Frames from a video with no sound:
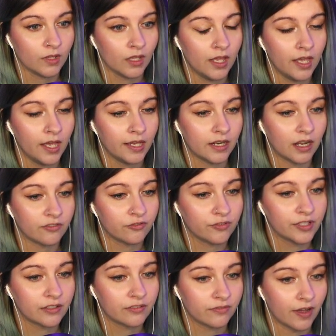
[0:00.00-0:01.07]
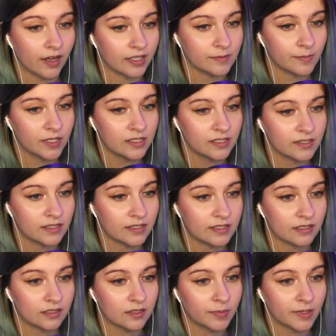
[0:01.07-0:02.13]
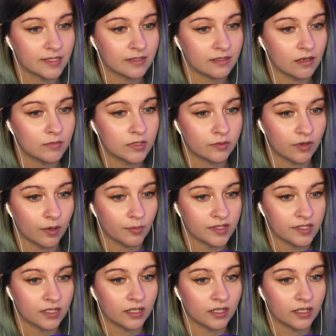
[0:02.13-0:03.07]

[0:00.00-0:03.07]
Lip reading: An offering of fox button is considered by some to represent